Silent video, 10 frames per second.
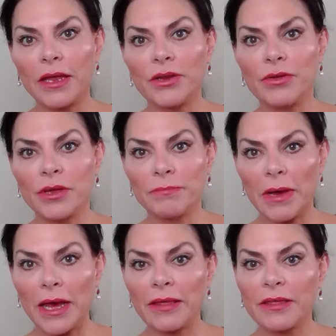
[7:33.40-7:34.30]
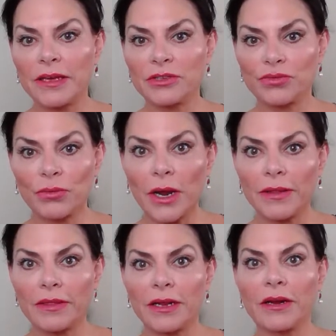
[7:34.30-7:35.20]
And you can buy things
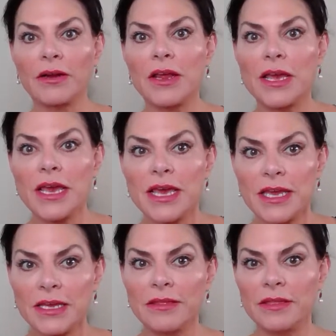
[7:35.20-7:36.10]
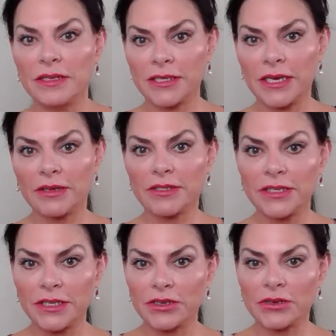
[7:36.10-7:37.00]
right there in the town
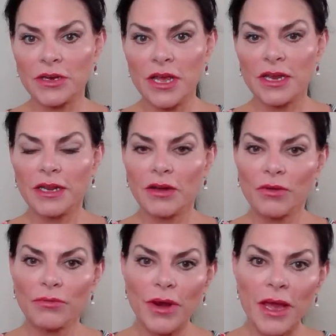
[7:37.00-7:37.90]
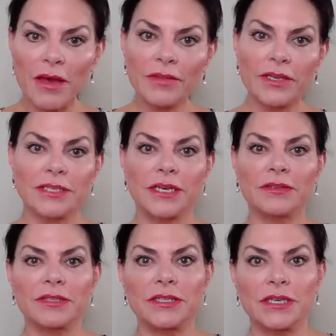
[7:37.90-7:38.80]
center. Now around the
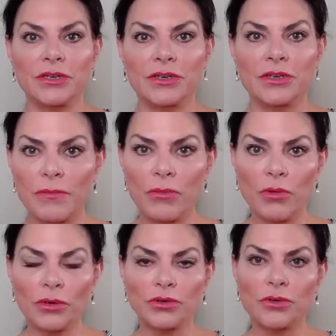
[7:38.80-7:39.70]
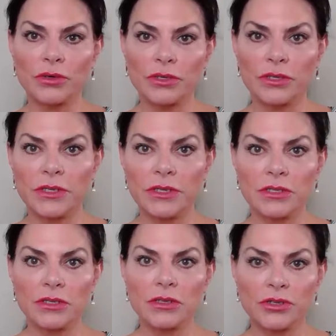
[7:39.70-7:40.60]
town center, more towards the
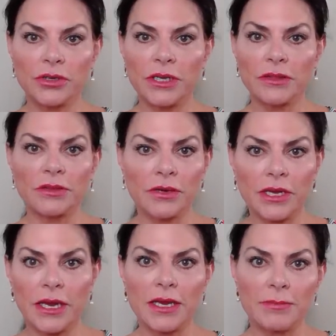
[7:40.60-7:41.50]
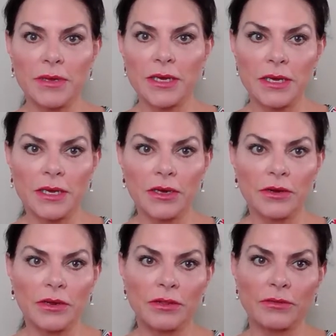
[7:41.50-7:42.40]
street, 30A being here
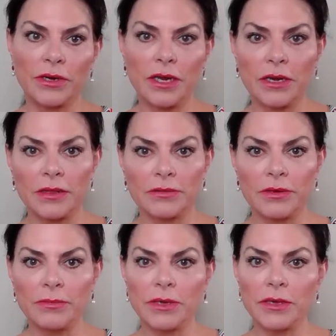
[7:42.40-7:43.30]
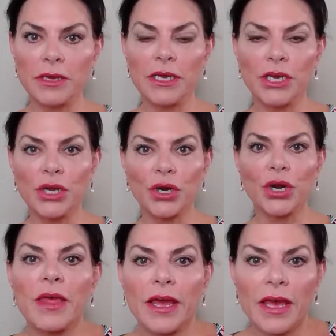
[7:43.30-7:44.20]
and 393 being here,
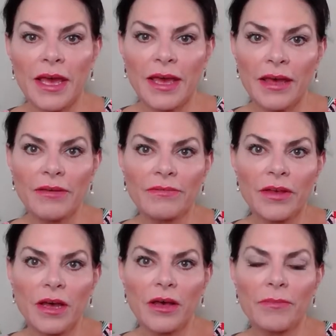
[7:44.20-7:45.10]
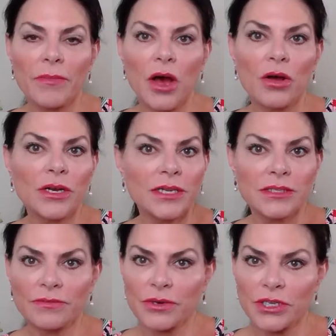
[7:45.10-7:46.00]
they have all kinds
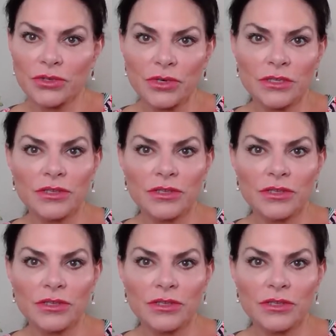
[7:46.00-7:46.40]
of restaurants.